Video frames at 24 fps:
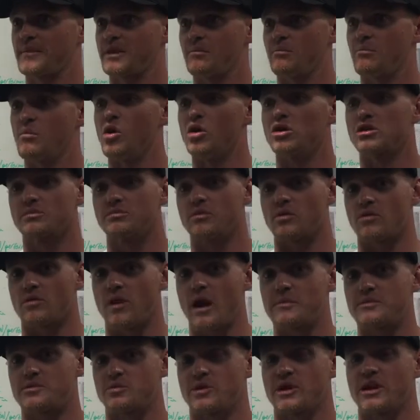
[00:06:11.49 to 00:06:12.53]
multiple
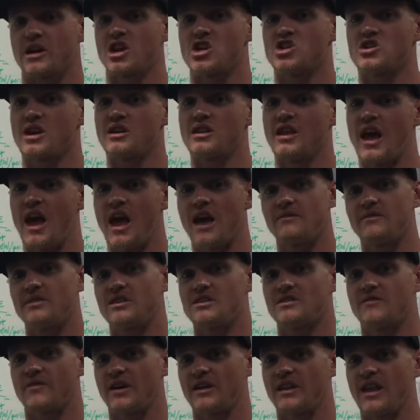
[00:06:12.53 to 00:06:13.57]
reps where you're going to try
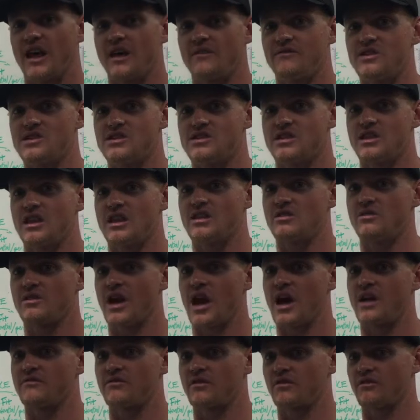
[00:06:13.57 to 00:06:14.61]
and find the heaviest that you
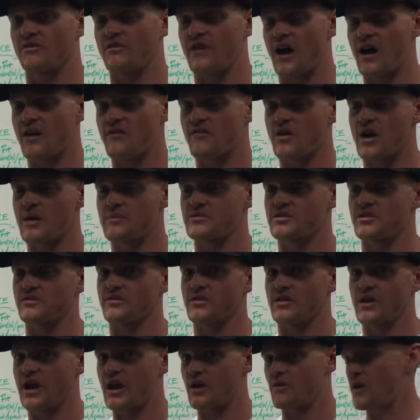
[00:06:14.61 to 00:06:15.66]
can for 5 reps or
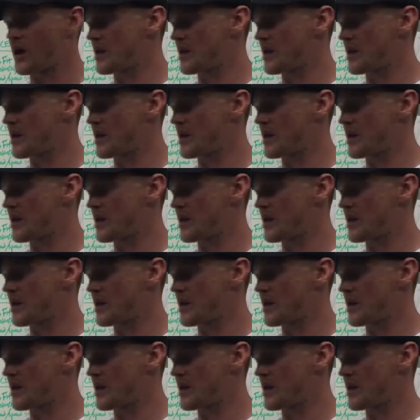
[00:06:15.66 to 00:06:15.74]
for 8